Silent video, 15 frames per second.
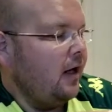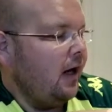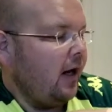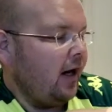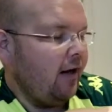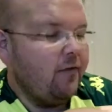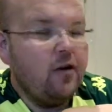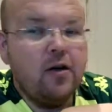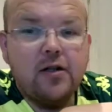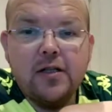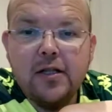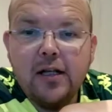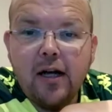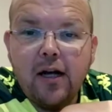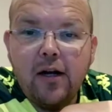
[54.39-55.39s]
and I've got to
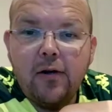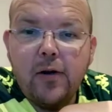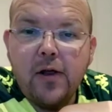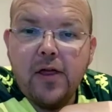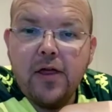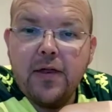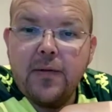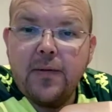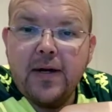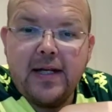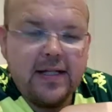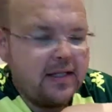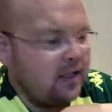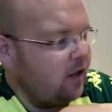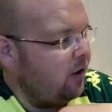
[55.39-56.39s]
go 3
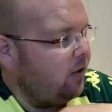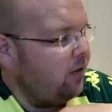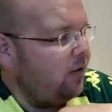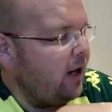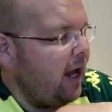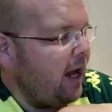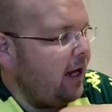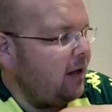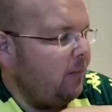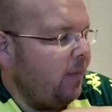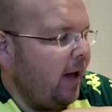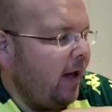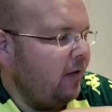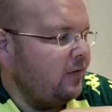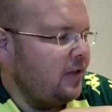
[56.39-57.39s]
stone, 8
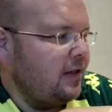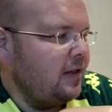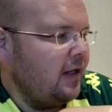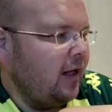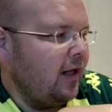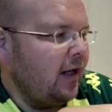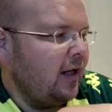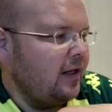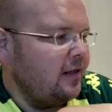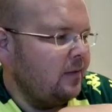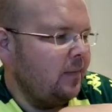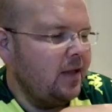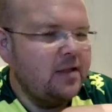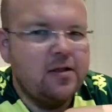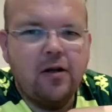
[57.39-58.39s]
pounds until I get to
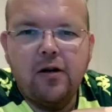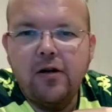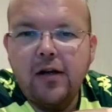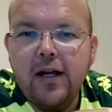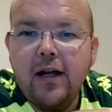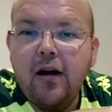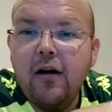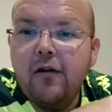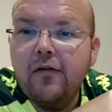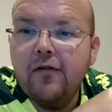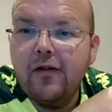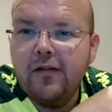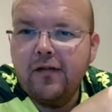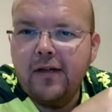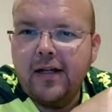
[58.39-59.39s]
my target of
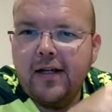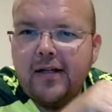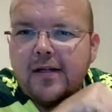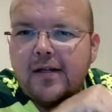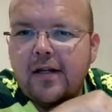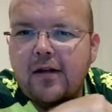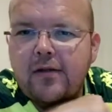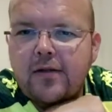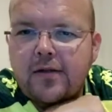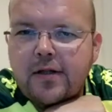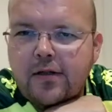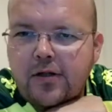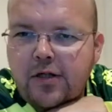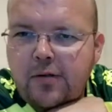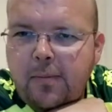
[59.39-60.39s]
15 stone. So
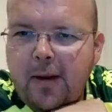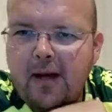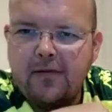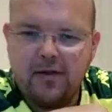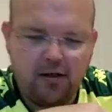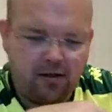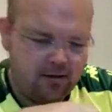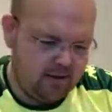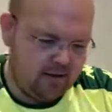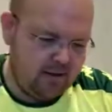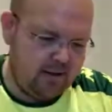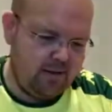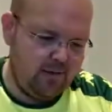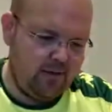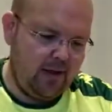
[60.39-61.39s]
2 pounds lost
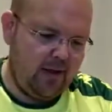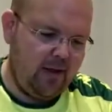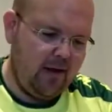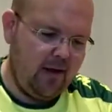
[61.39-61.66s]
this week.